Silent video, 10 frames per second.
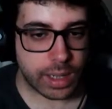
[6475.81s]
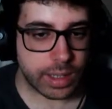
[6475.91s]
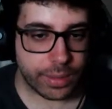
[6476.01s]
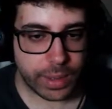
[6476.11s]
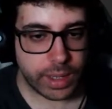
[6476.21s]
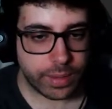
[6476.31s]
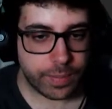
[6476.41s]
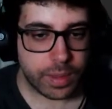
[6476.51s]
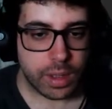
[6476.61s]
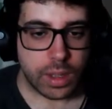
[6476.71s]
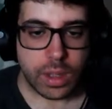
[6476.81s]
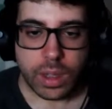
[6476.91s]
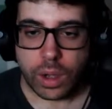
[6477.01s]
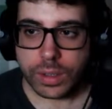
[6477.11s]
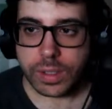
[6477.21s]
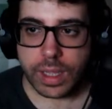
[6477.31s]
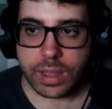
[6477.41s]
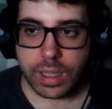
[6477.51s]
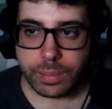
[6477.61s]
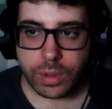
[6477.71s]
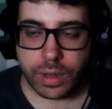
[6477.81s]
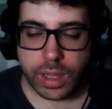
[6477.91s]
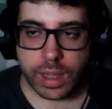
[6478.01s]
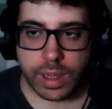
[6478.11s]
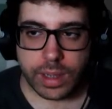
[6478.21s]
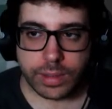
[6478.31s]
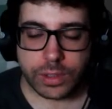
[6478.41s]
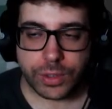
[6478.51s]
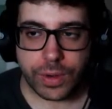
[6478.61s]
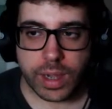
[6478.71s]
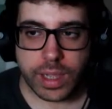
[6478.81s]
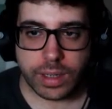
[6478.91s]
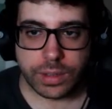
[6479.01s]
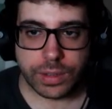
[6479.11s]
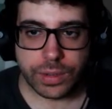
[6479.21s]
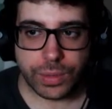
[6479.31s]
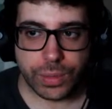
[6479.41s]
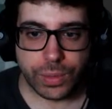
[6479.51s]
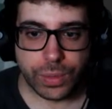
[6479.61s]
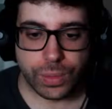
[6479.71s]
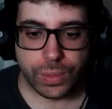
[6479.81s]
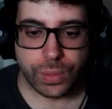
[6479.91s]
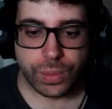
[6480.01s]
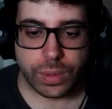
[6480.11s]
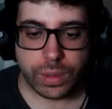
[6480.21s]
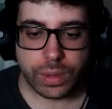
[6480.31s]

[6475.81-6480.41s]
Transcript: yeah, wait. Honestly, I think I'm gonna try and do...